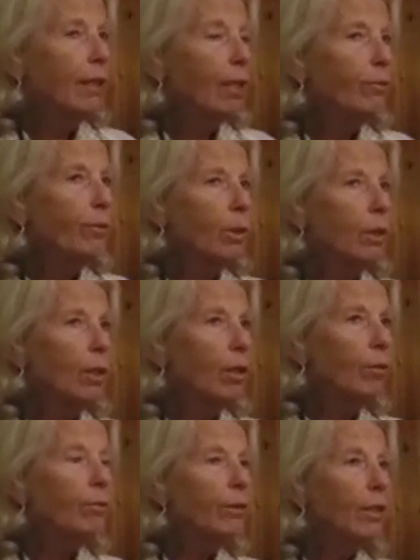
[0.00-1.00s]
Therefore, the
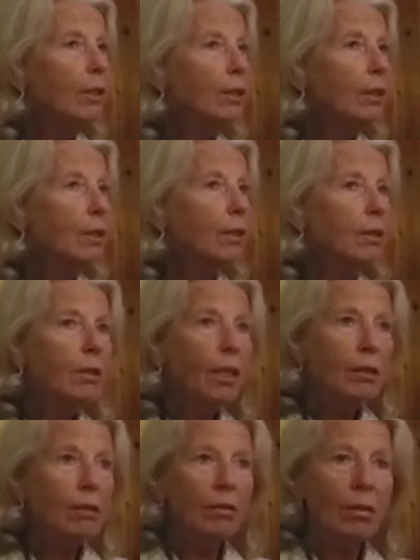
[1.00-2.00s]
conference is
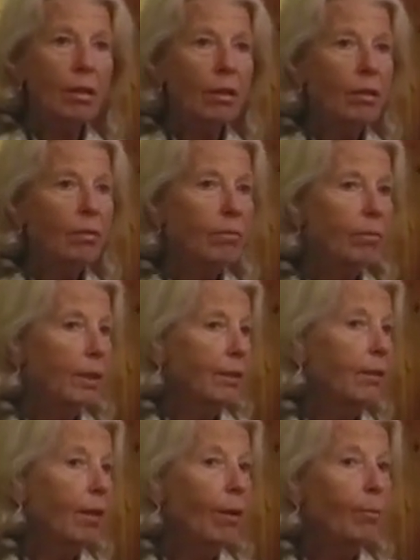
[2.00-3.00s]
just a
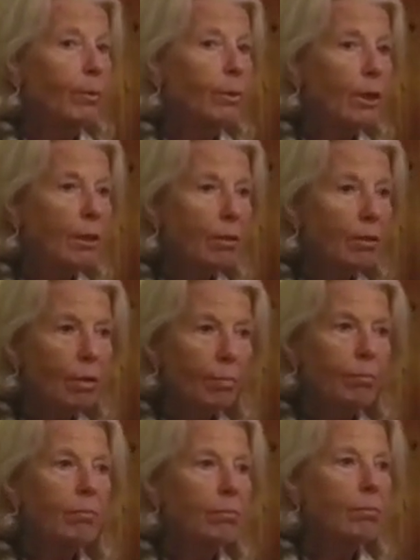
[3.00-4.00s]
step, just
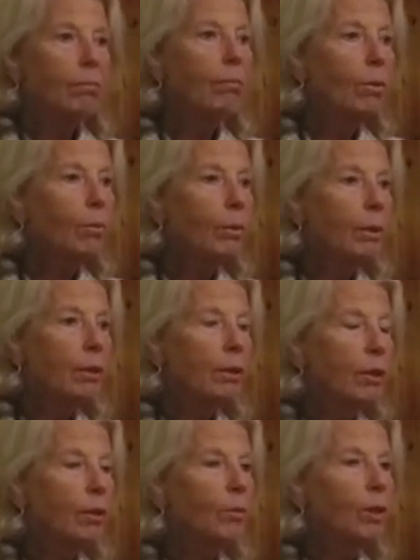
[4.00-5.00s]
a
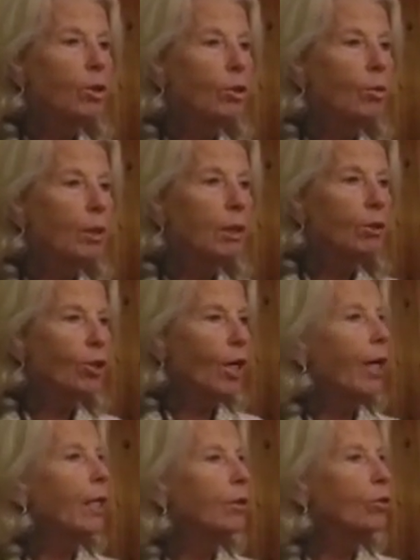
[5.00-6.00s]
moment in which we
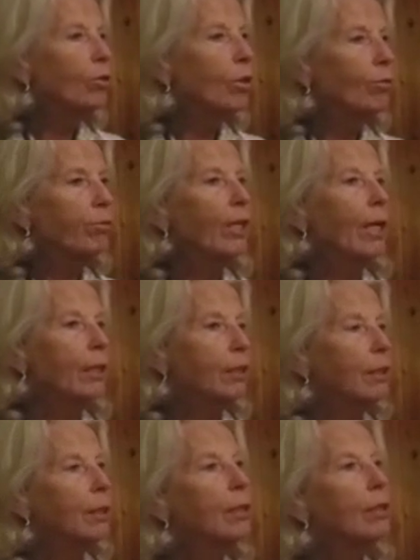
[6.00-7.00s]
try to
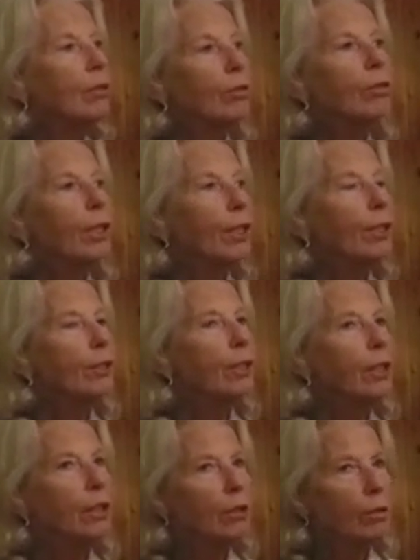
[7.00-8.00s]
reflect
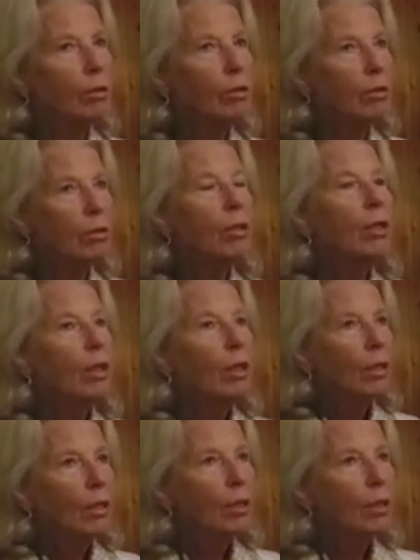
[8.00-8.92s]
together and to